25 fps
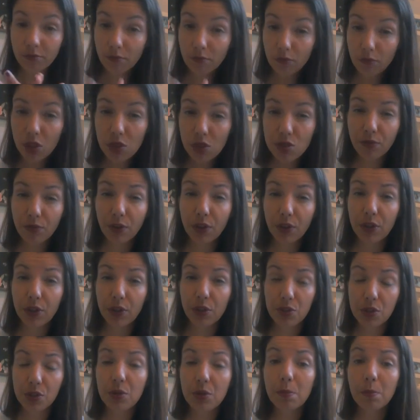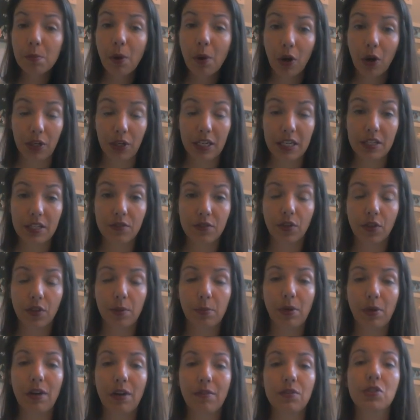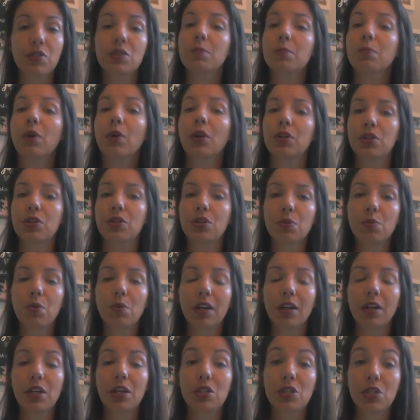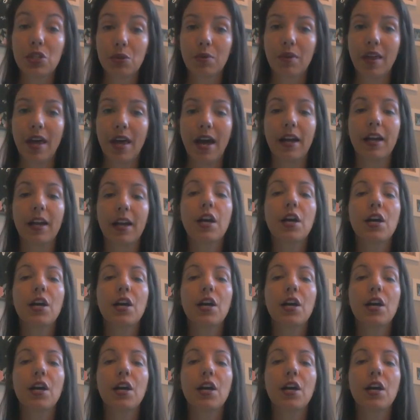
So for your Zoom parties, for your private Zoom parties, you want to do that.